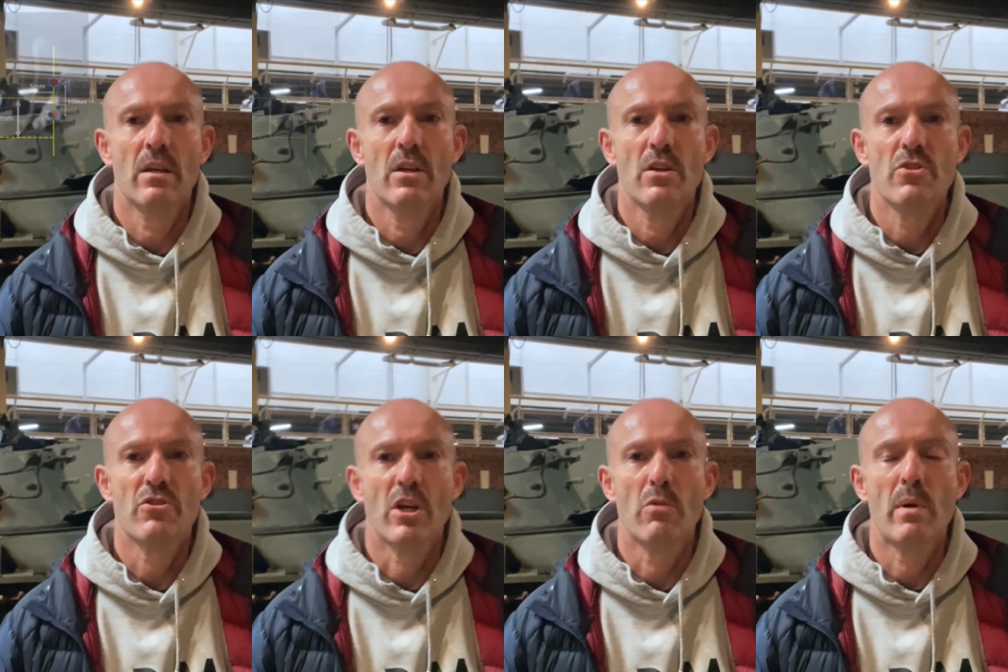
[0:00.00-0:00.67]

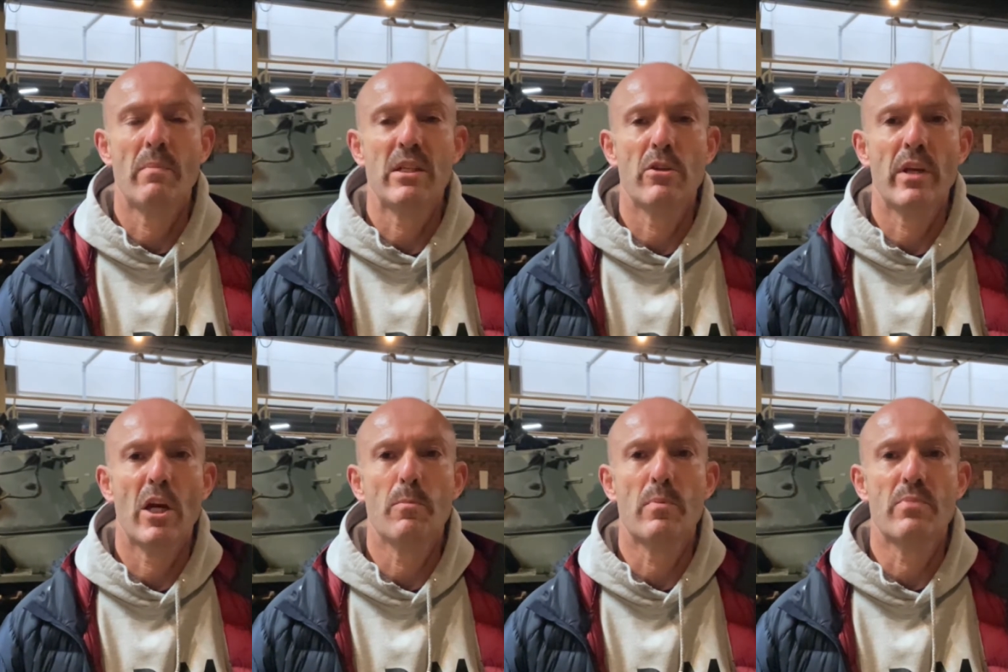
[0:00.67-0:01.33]
So when we do the
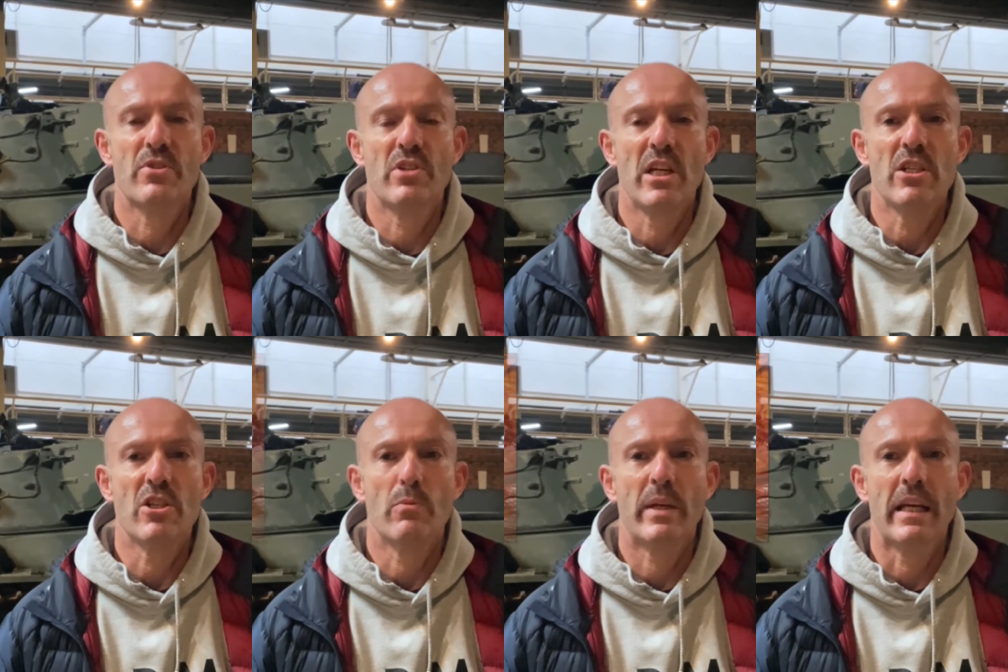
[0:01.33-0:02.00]
open procedure,
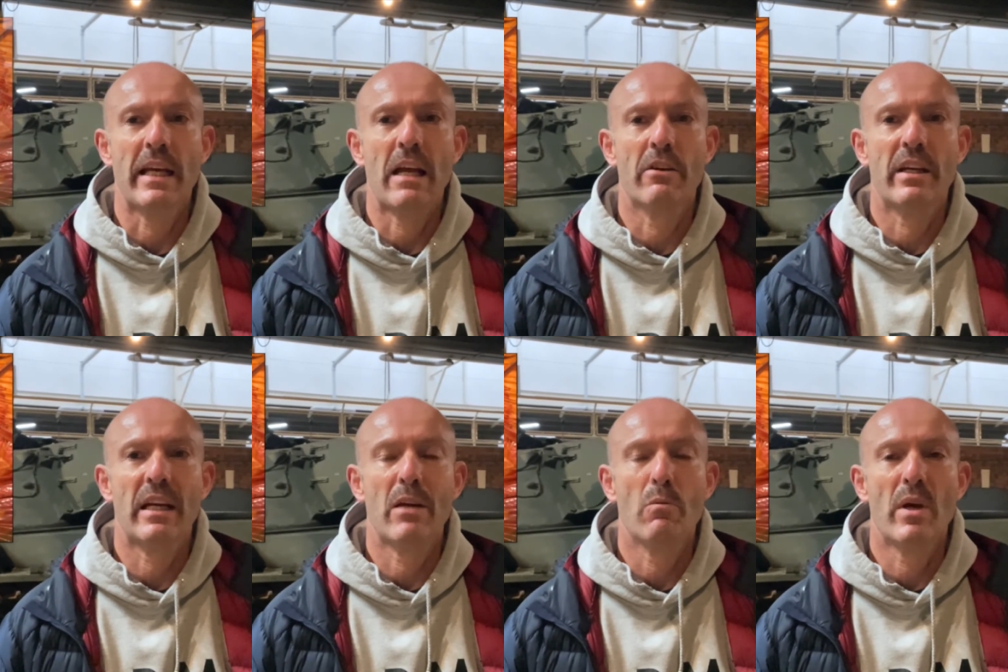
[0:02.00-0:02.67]
we can
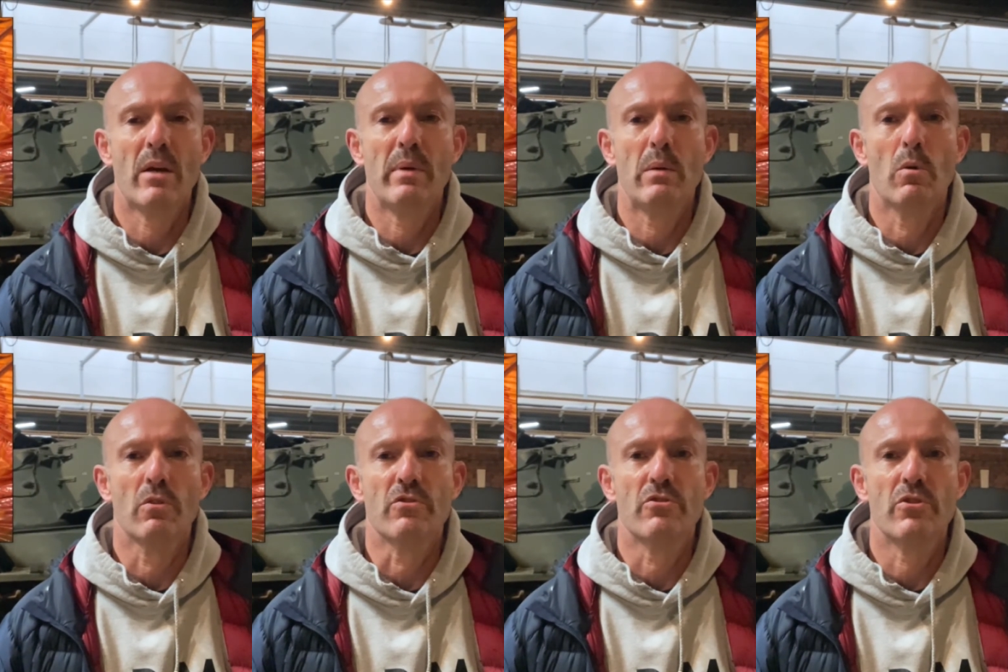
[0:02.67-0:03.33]
calculate where we
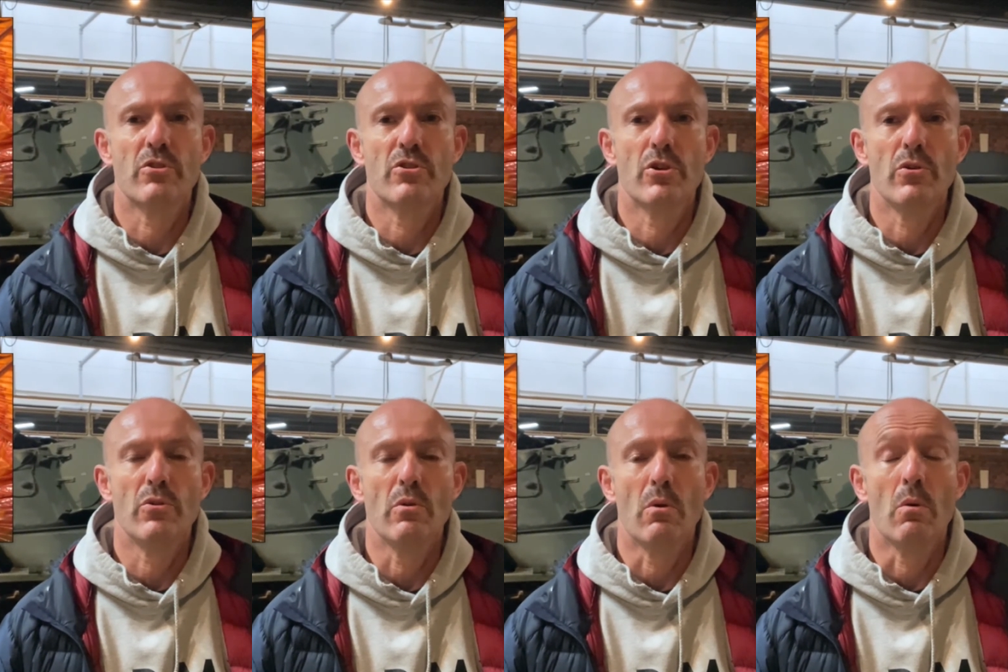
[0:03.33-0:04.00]
want
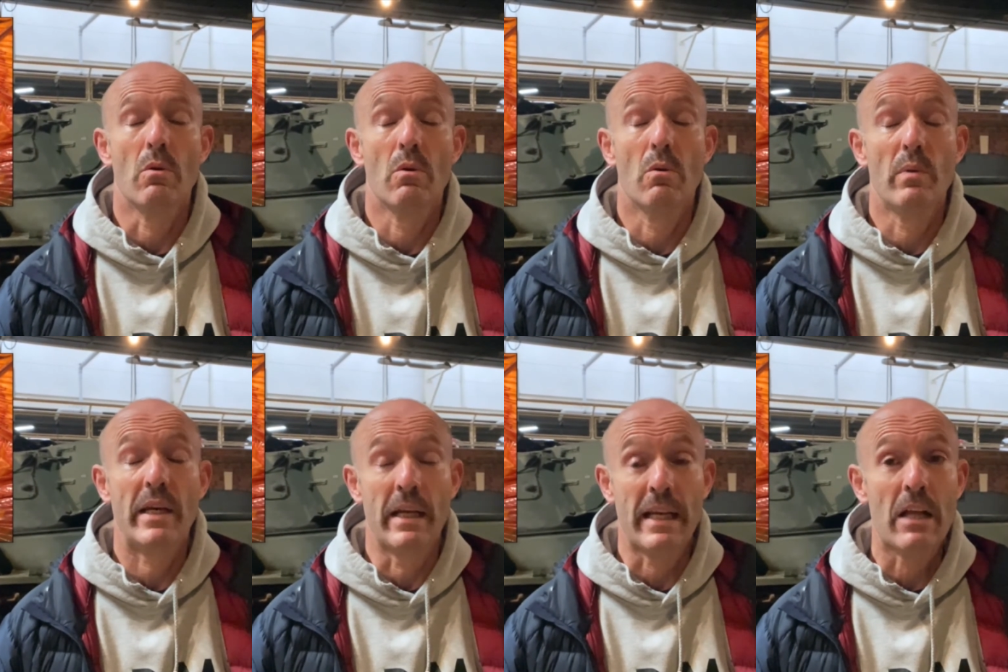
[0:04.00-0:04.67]
to, or we
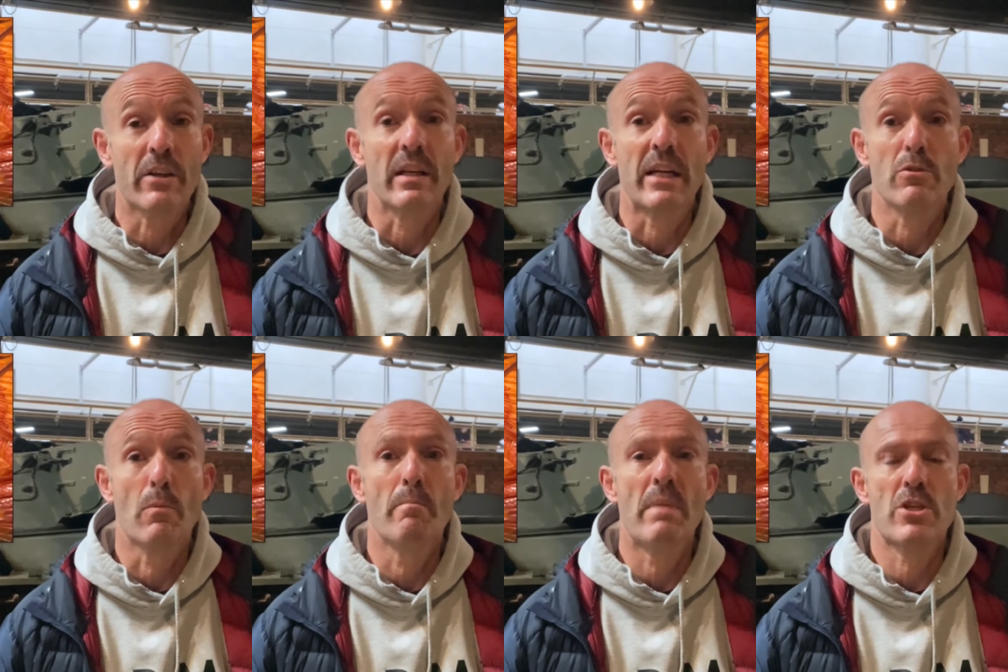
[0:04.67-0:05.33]
can calculate or
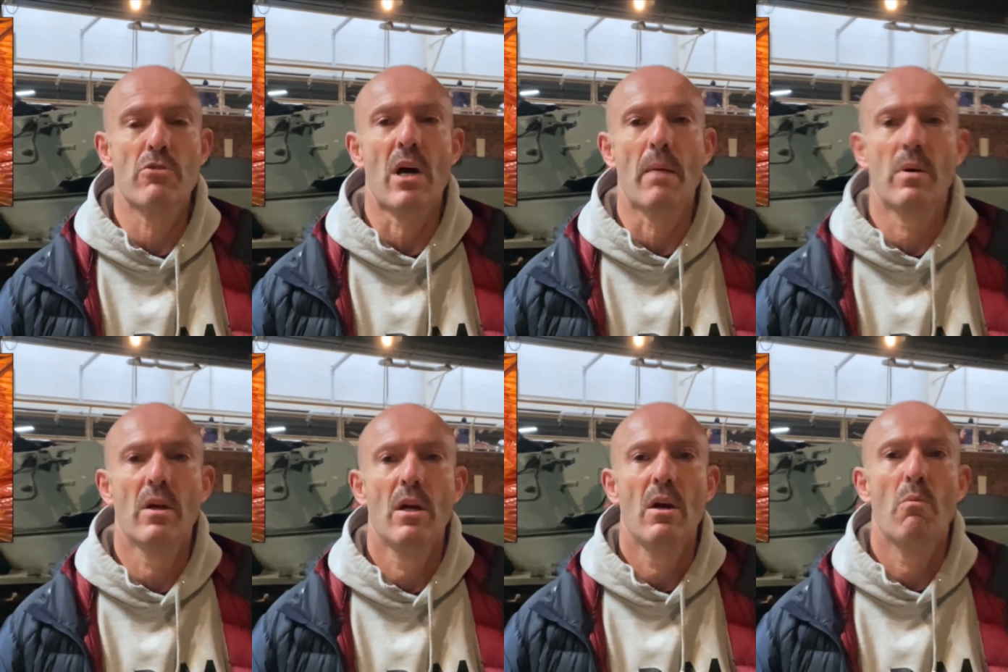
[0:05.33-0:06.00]
measure up
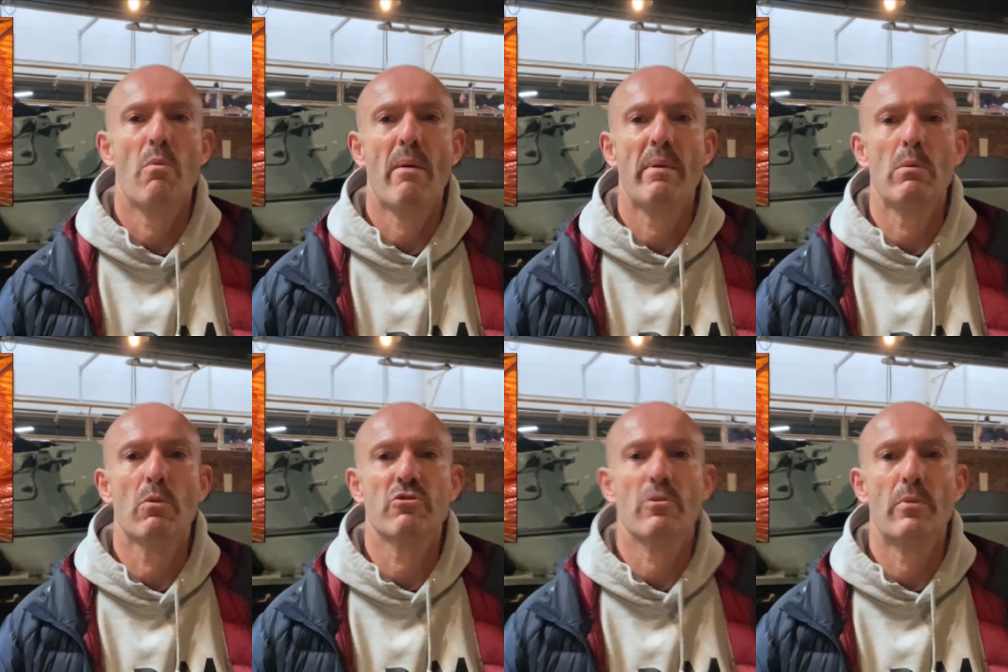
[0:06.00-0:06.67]
where we
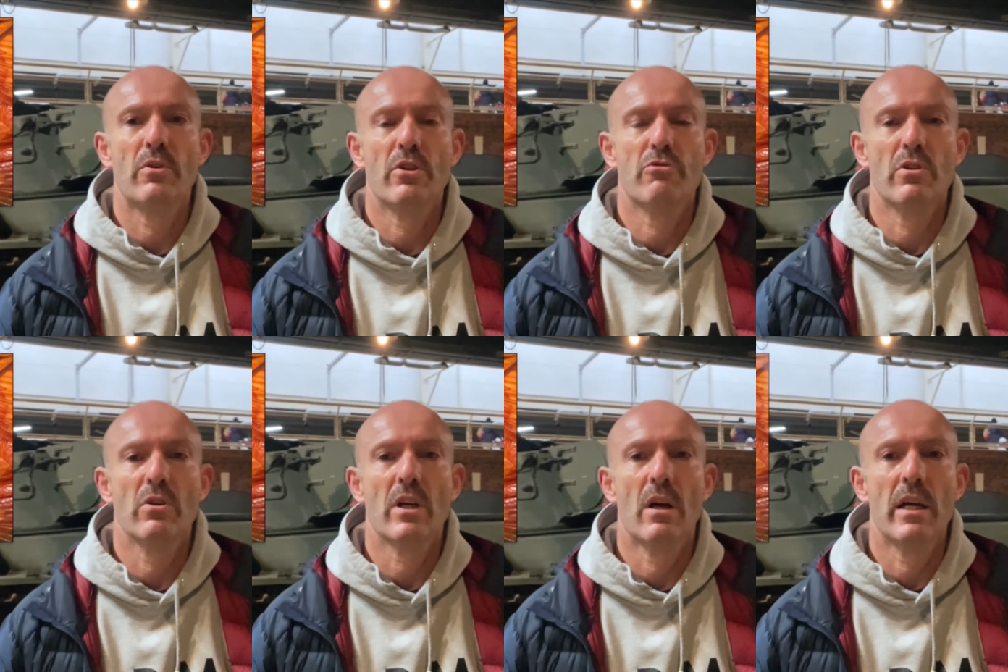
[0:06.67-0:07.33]
want to put the drill
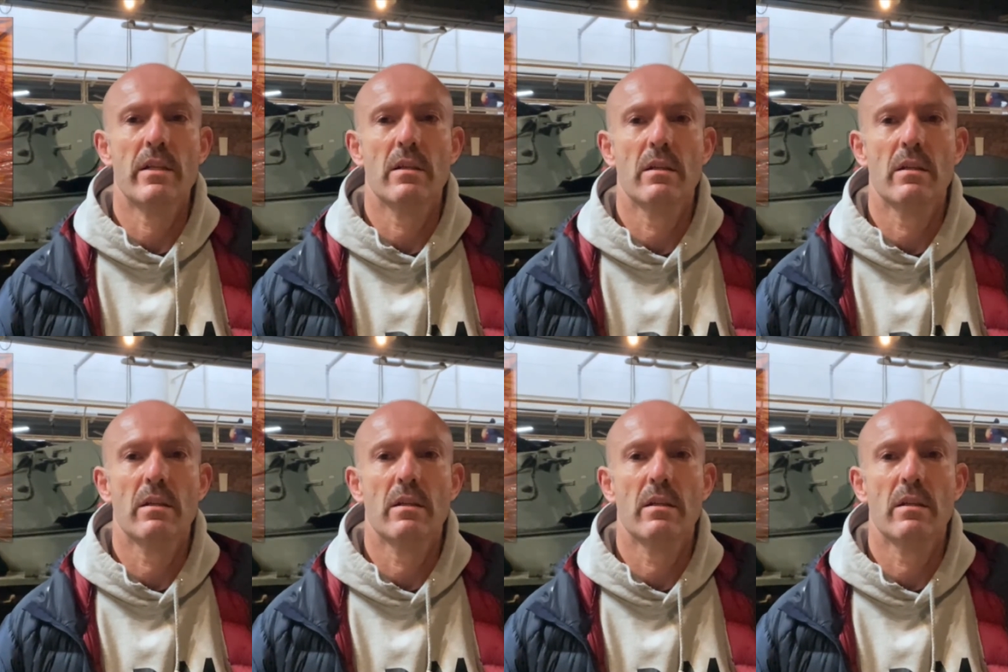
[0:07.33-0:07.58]
guide.